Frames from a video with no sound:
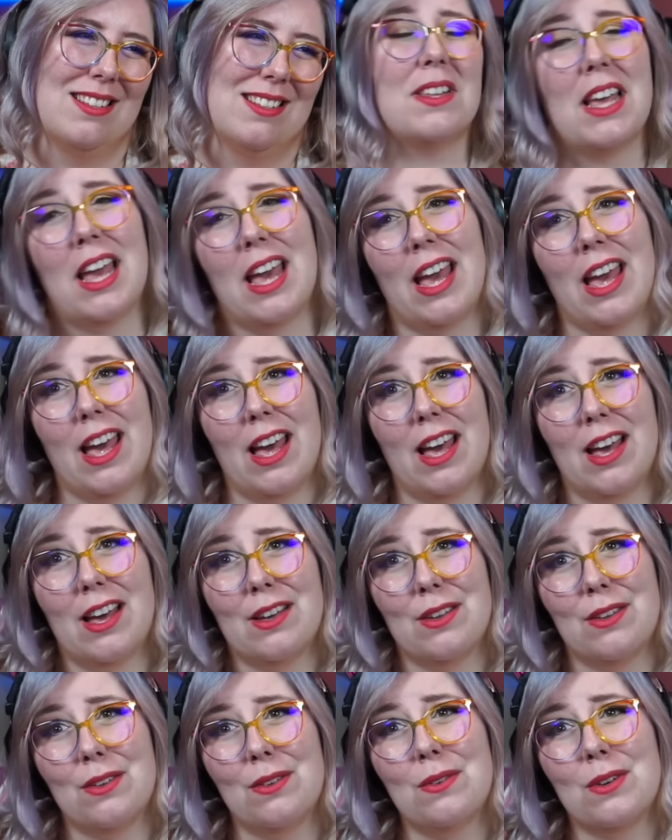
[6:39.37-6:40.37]
yeah,
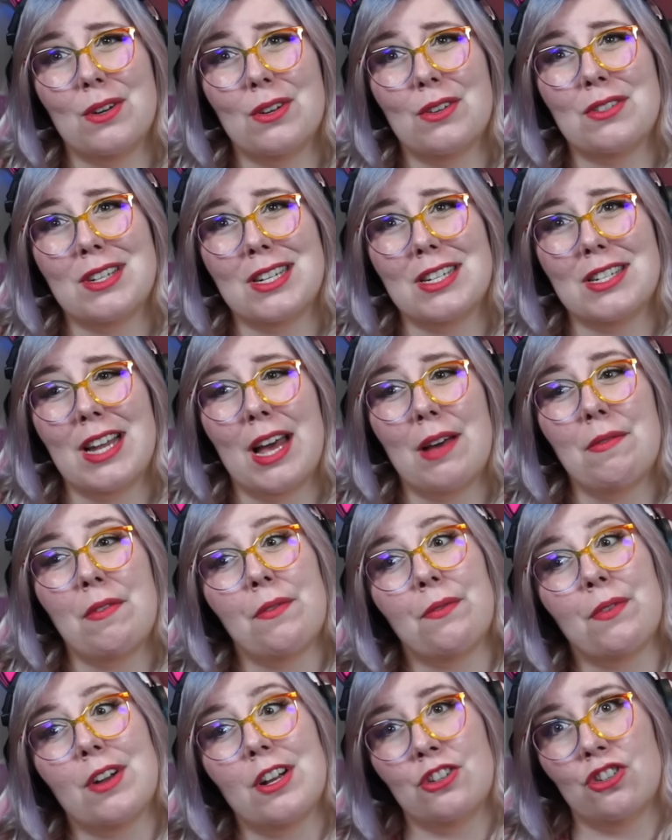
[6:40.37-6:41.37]
you girls get to have
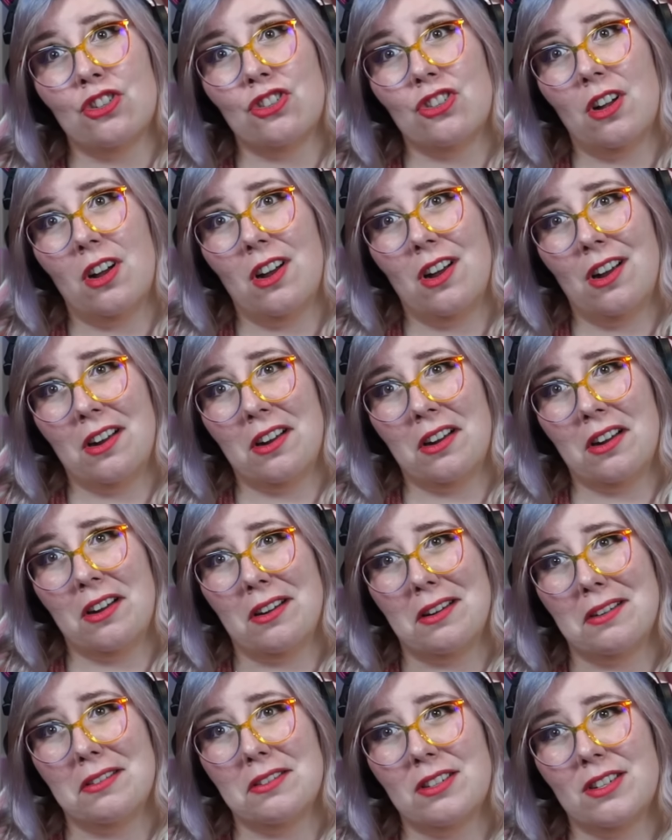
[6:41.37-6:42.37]
a fresh
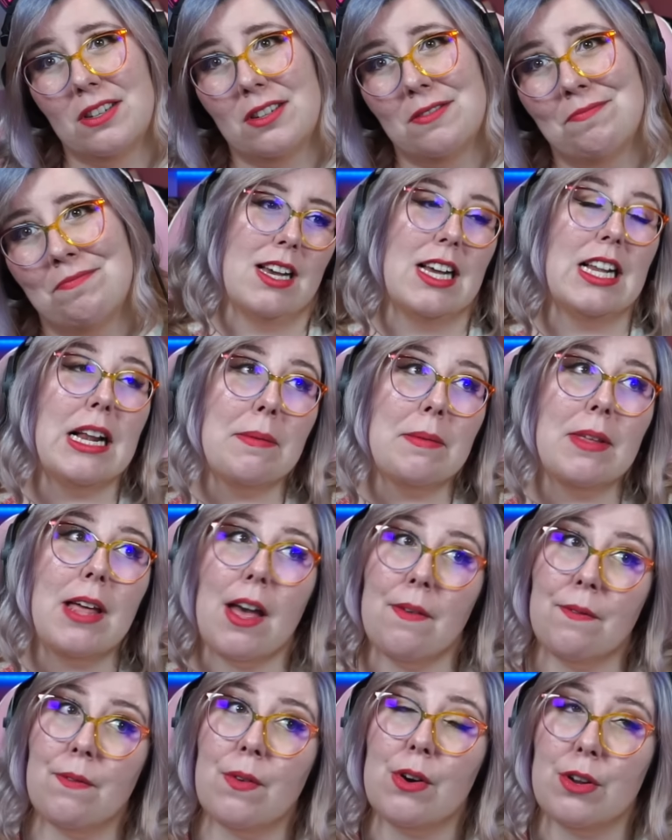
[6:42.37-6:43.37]
start. And I'm
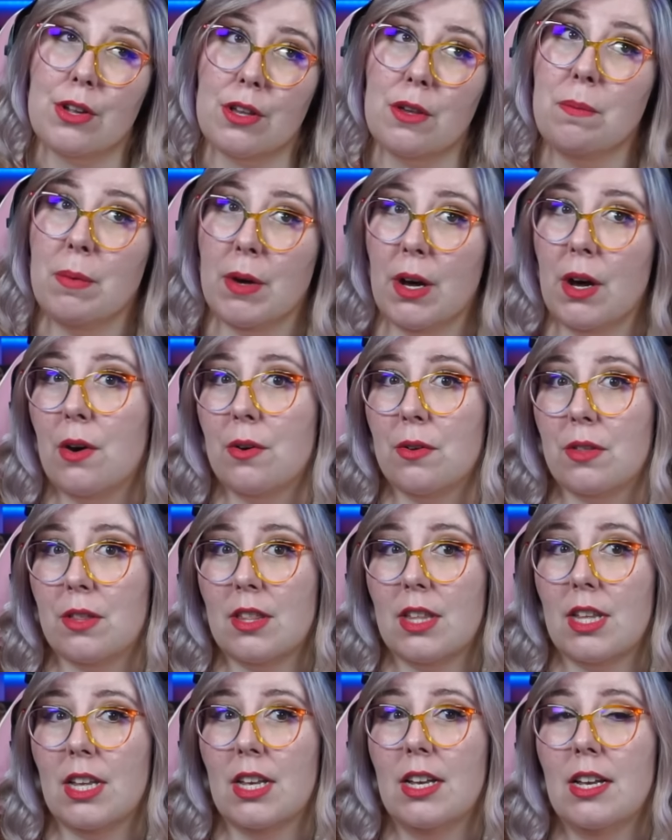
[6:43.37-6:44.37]
glad for you both.
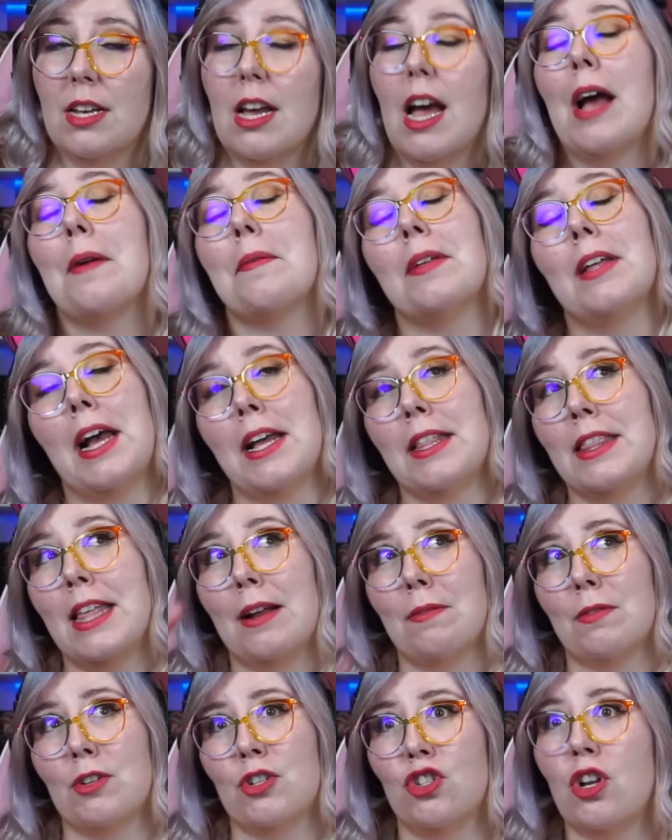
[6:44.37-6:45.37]
I'm glad
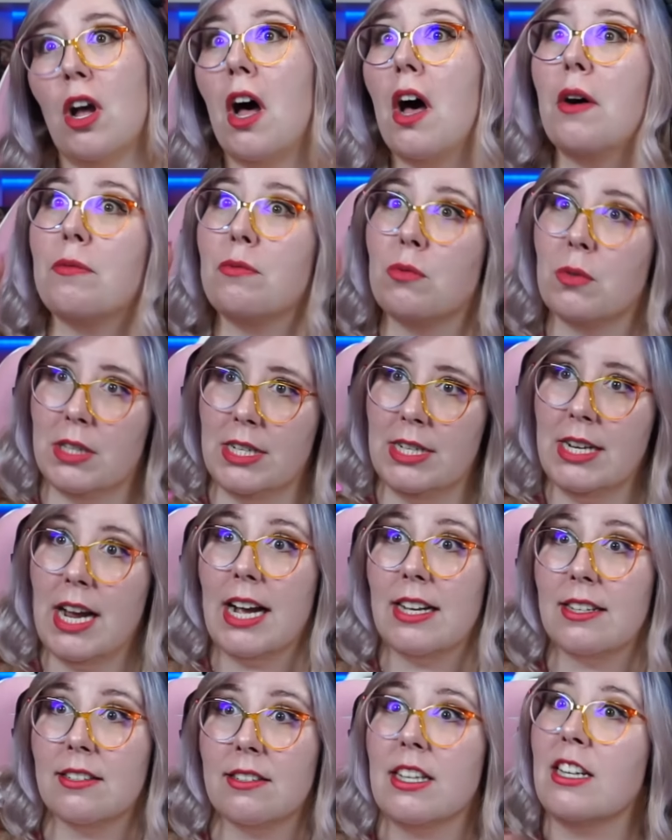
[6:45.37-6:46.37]
that resolved really
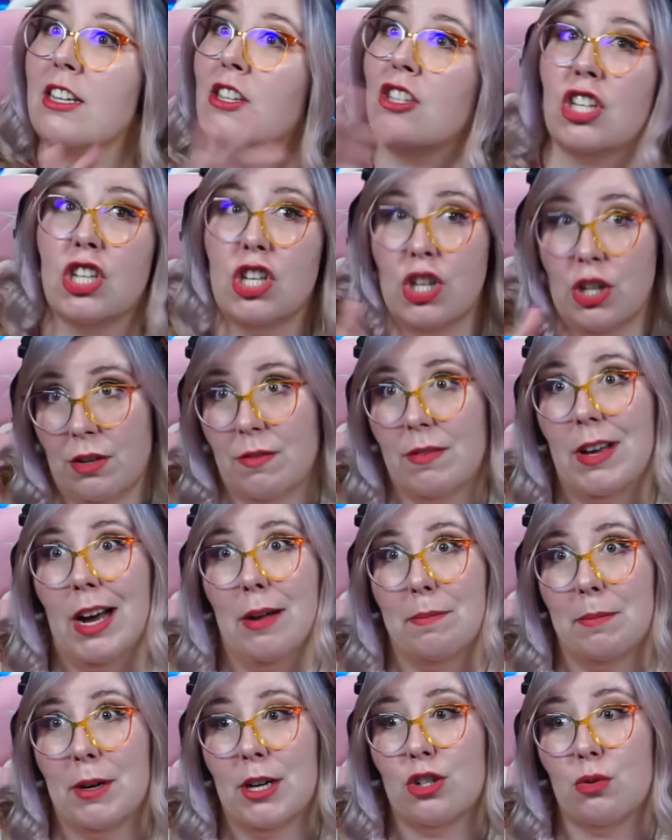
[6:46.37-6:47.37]
nicely because it could have
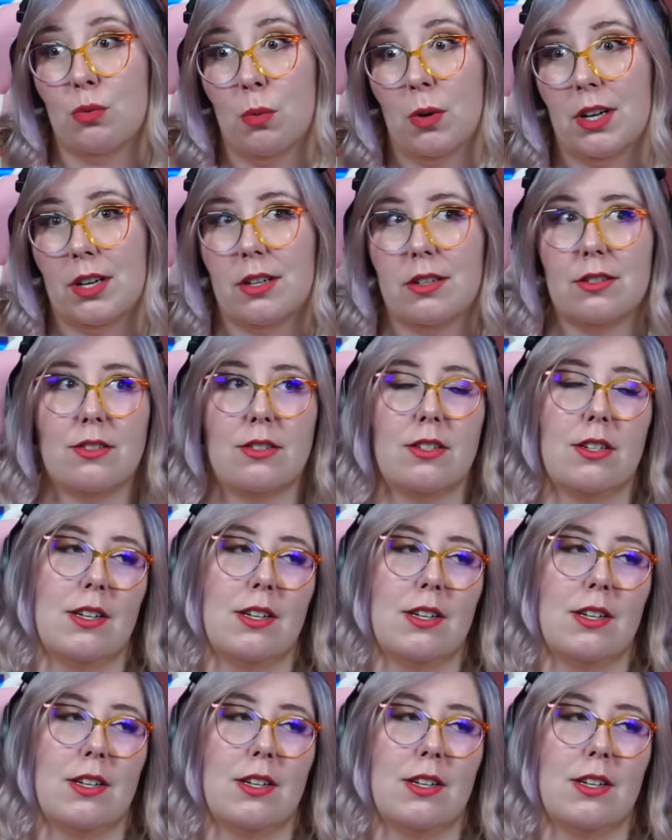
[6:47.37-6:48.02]
got much worse.